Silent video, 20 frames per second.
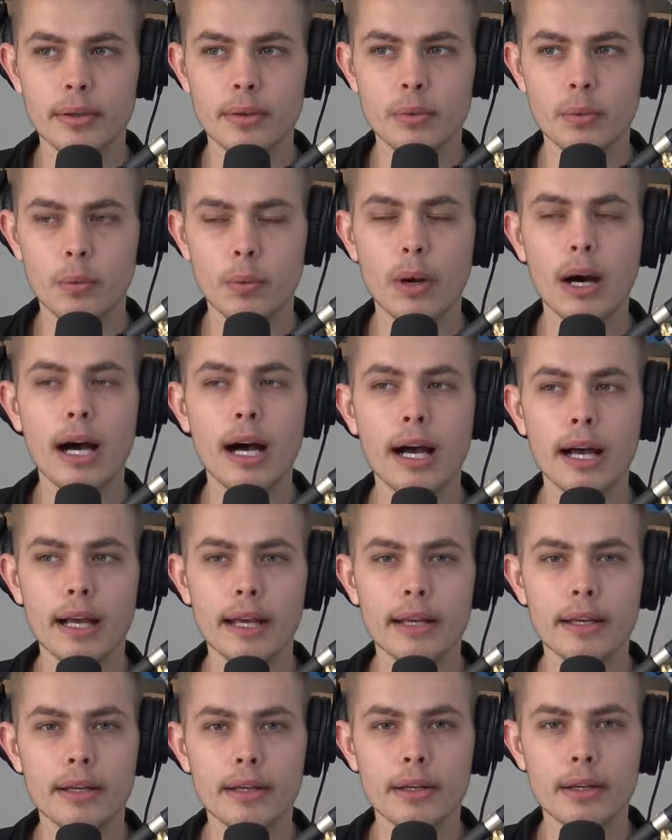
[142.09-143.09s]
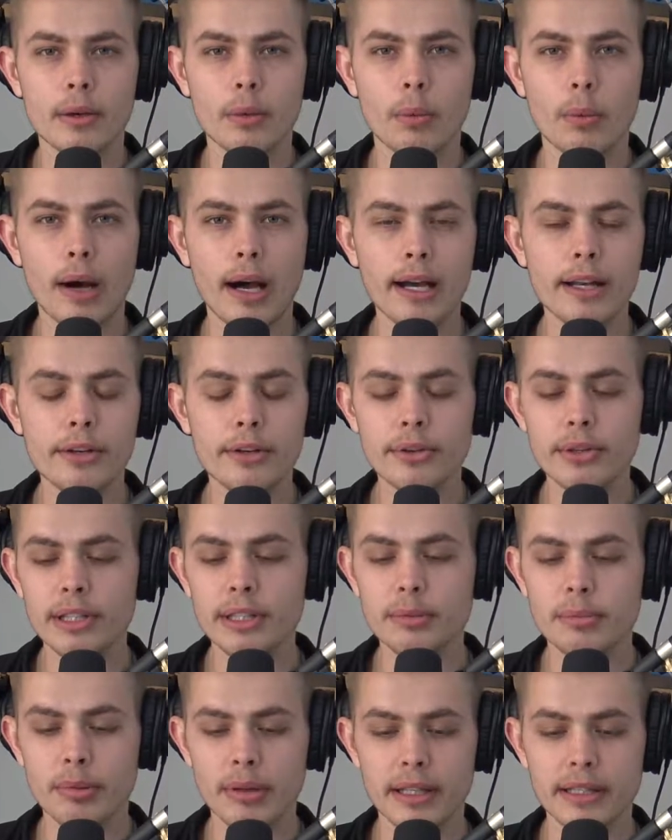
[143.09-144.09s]
why why do these
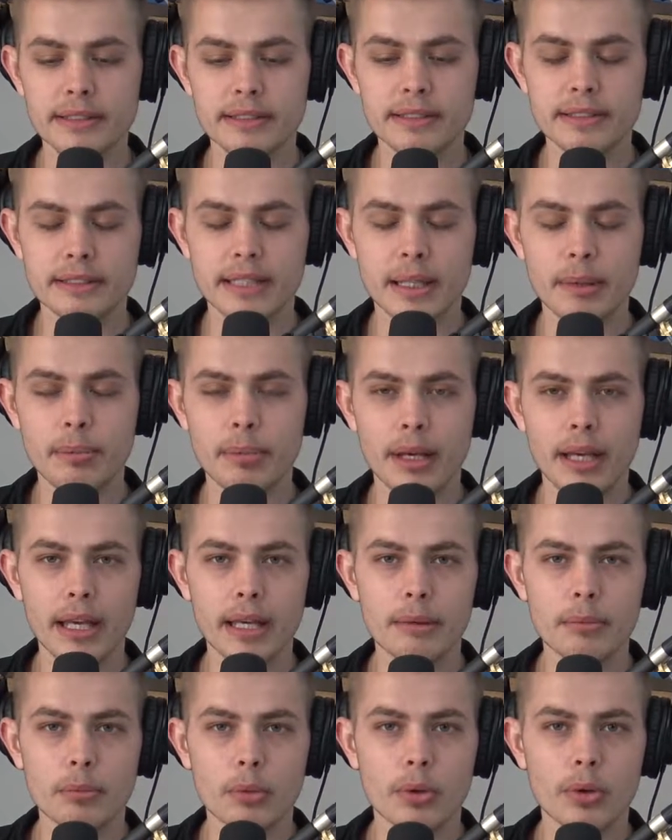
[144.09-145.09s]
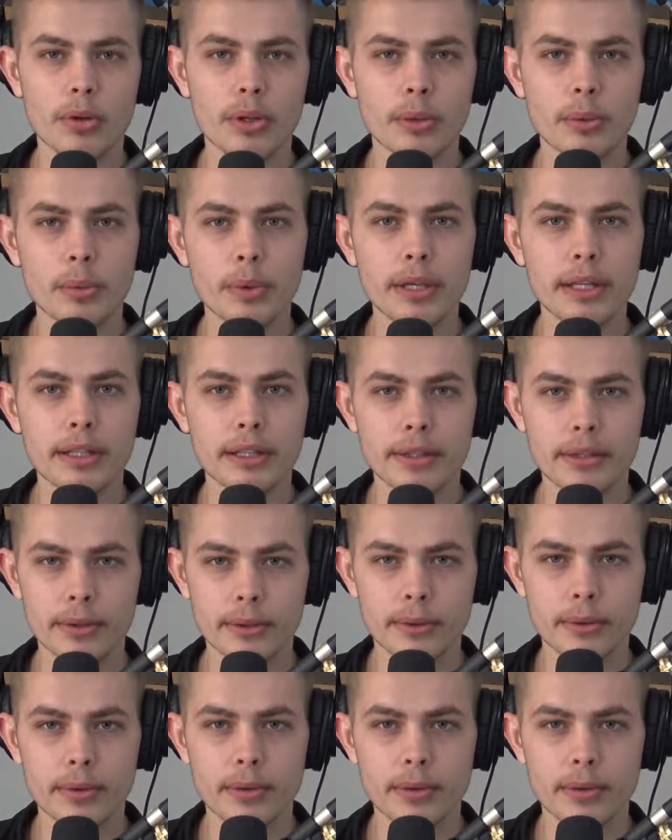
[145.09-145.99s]
places get paid more than we do